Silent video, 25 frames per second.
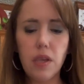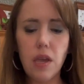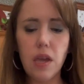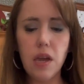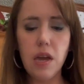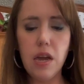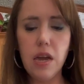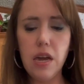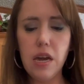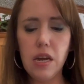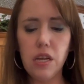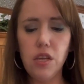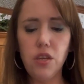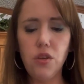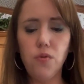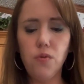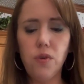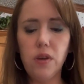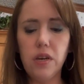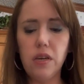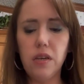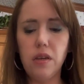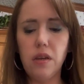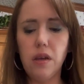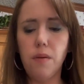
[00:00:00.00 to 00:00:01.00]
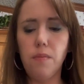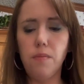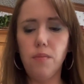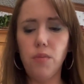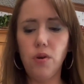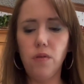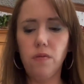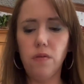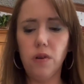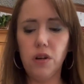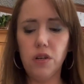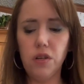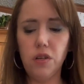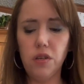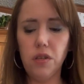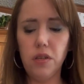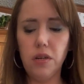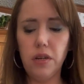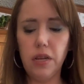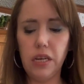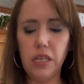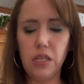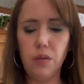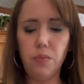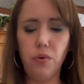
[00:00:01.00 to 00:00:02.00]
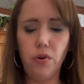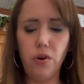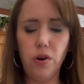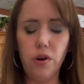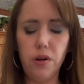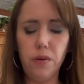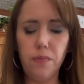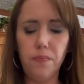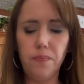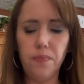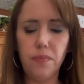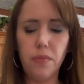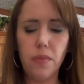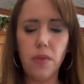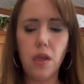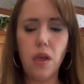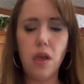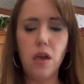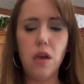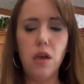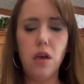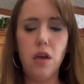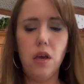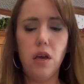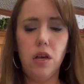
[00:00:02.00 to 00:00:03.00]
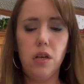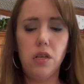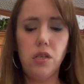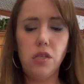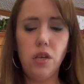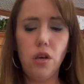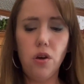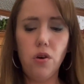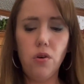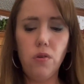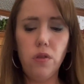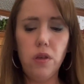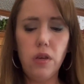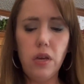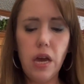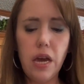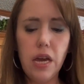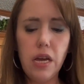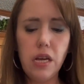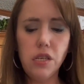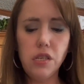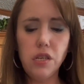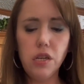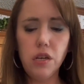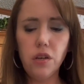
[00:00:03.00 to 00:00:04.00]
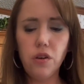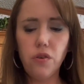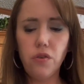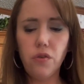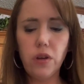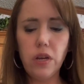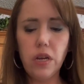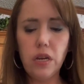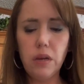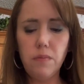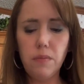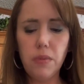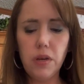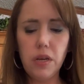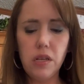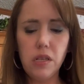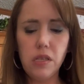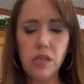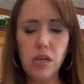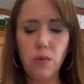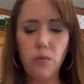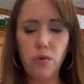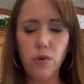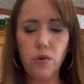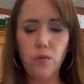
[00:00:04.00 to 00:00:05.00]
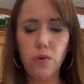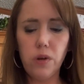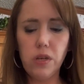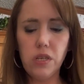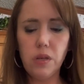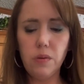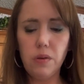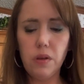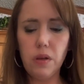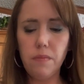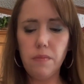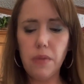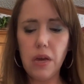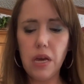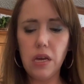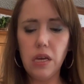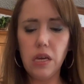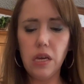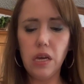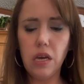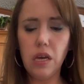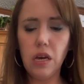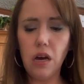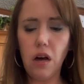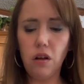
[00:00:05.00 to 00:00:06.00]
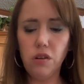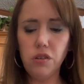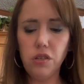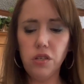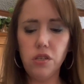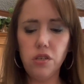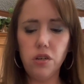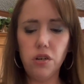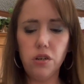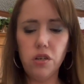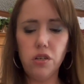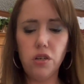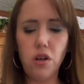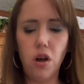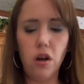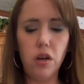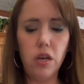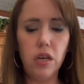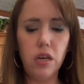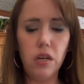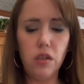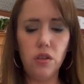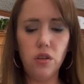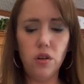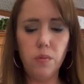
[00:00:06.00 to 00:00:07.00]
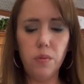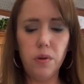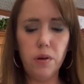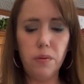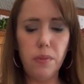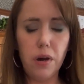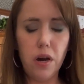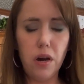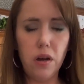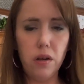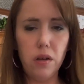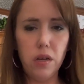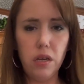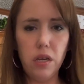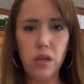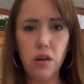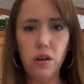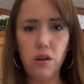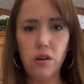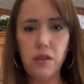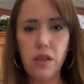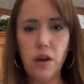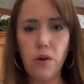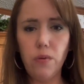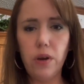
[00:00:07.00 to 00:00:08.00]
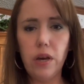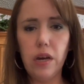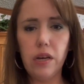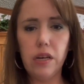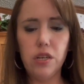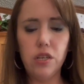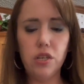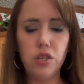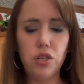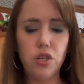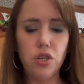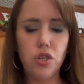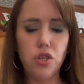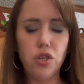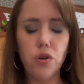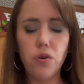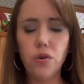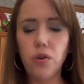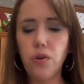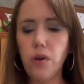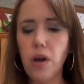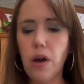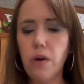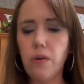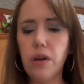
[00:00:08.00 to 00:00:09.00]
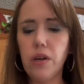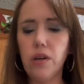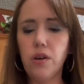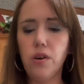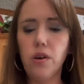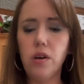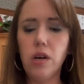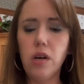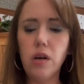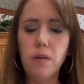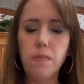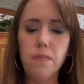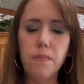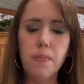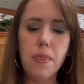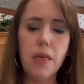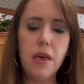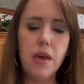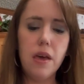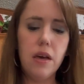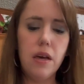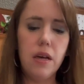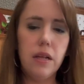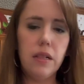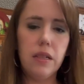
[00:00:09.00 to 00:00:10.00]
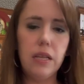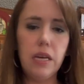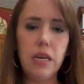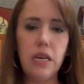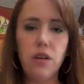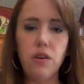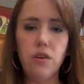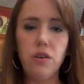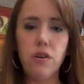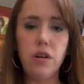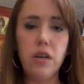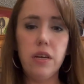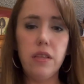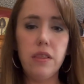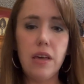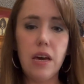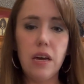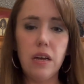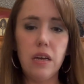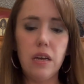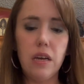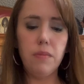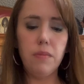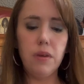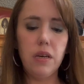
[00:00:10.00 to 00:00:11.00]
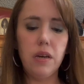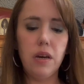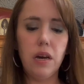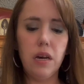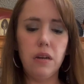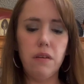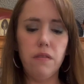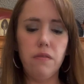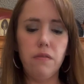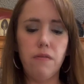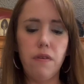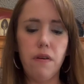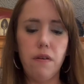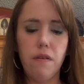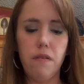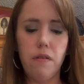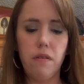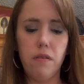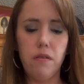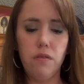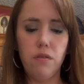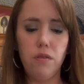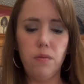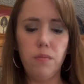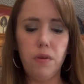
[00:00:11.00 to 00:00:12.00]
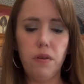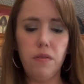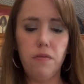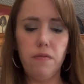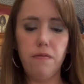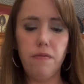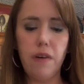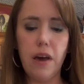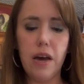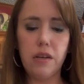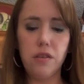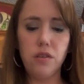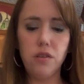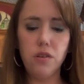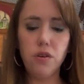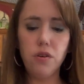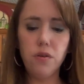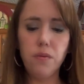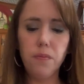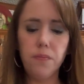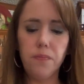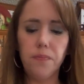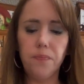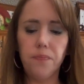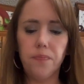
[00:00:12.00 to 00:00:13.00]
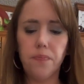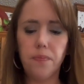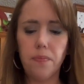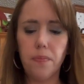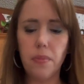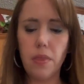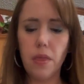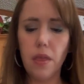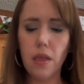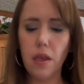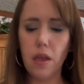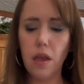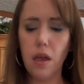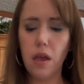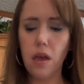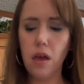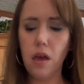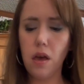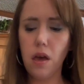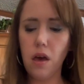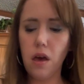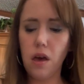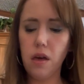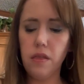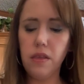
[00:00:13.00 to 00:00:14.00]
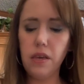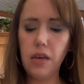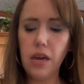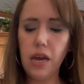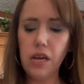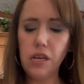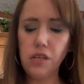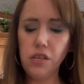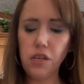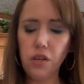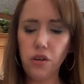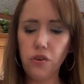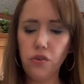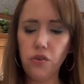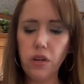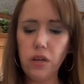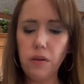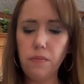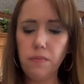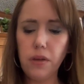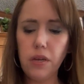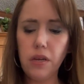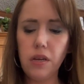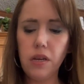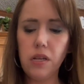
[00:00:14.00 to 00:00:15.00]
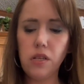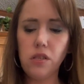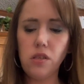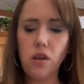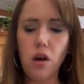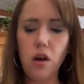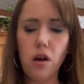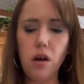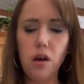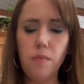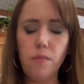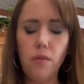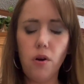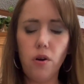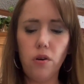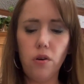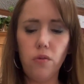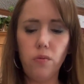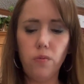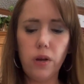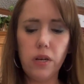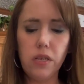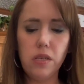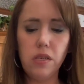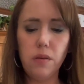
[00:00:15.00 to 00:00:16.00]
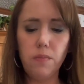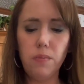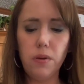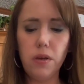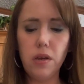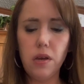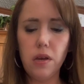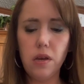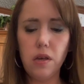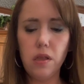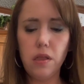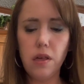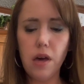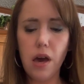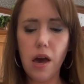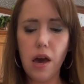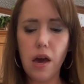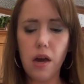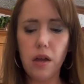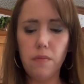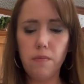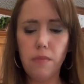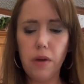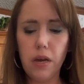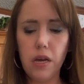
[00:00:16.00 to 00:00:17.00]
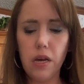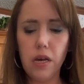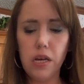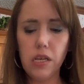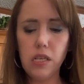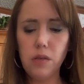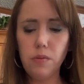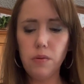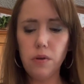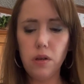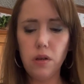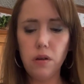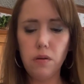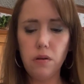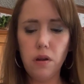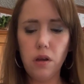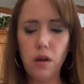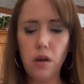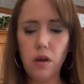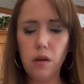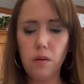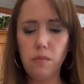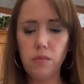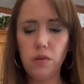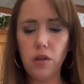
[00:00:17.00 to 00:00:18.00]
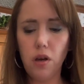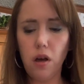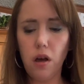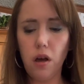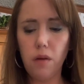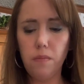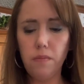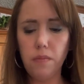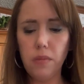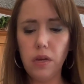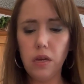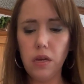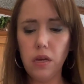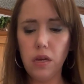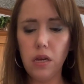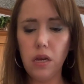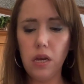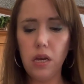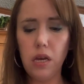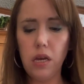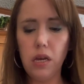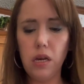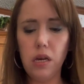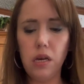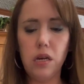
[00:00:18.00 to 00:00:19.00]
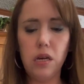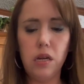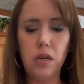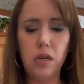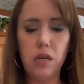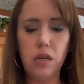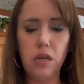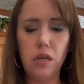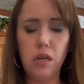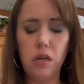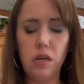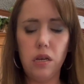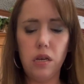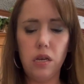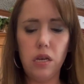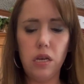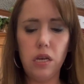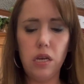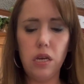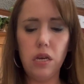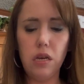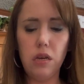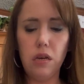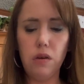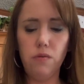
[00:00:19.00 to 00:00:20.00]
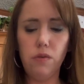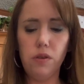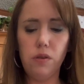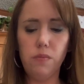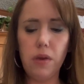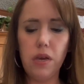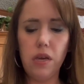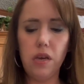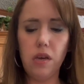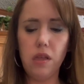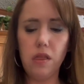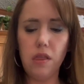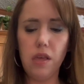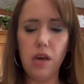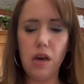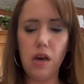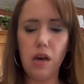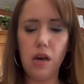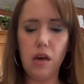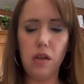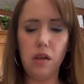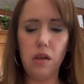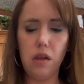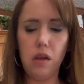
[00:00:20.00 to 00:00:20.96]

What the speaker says: and you can move on to the next part. So the Asian green beans that we're going to be making, I'll just start talking a little bit about it here. That way I can just show you how I cook them later, and that kind of a little bit faster. The Asian green beans are a recipe that my husband taught me, and he was making that